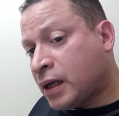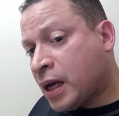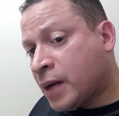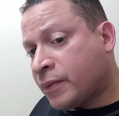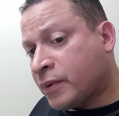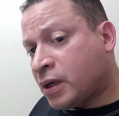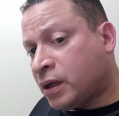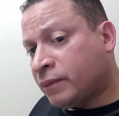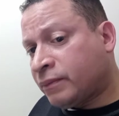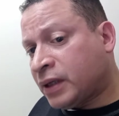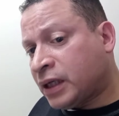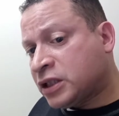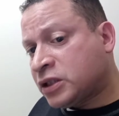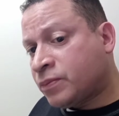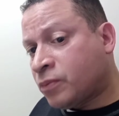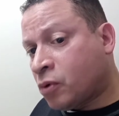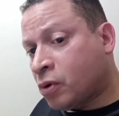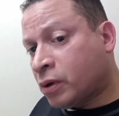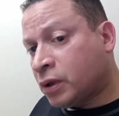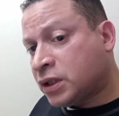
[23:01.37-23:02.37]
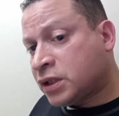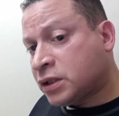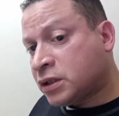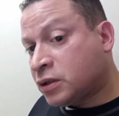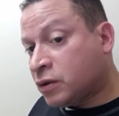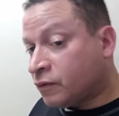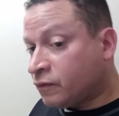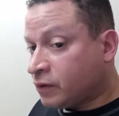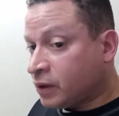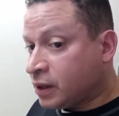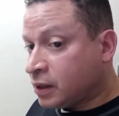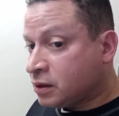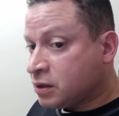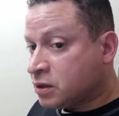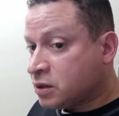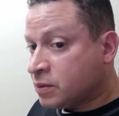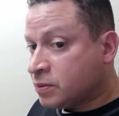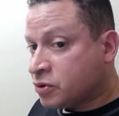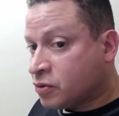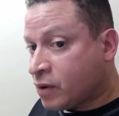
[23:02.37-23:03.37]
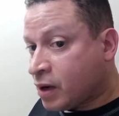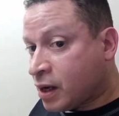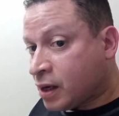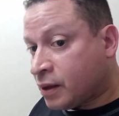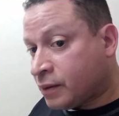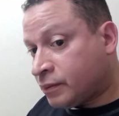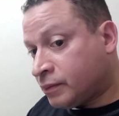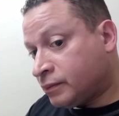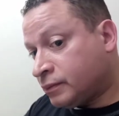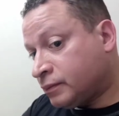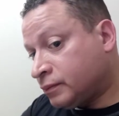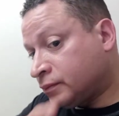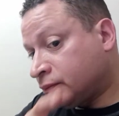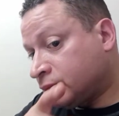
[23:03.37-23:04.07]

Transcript: Capcom Bat Sports. Don't forget to subscribe.